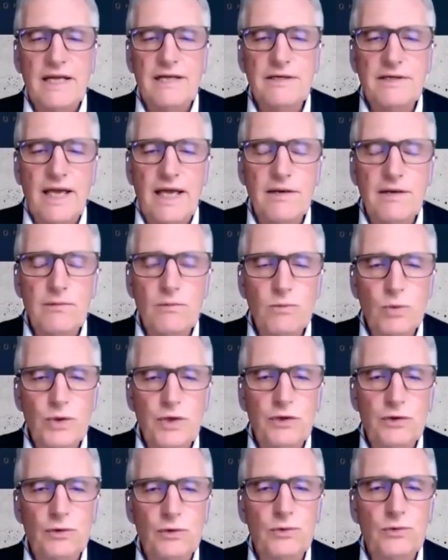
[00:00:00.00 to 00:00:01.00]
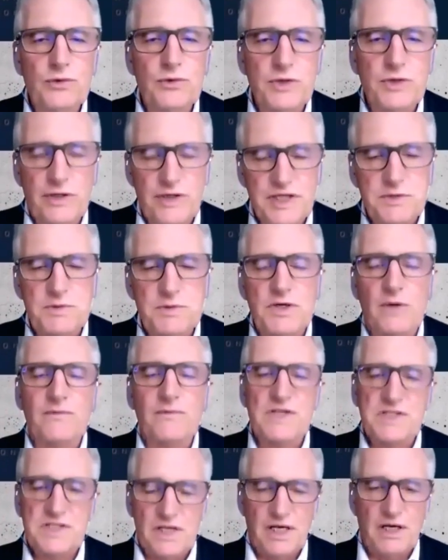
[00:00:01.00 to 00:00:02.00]
And were you, this was
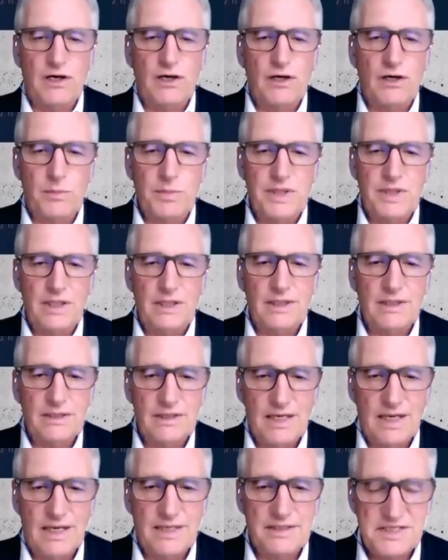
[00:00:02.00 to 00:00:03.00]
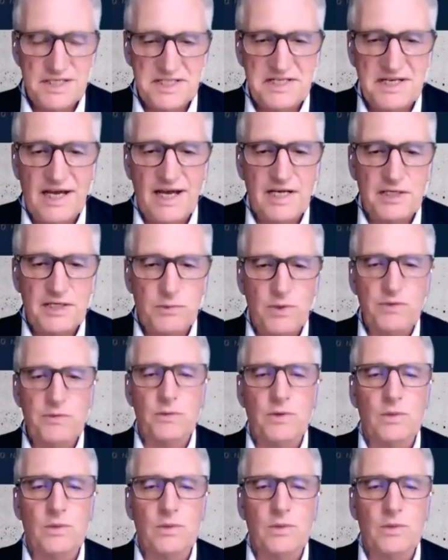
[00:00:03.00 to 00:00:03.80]
obviously a hobby to start with.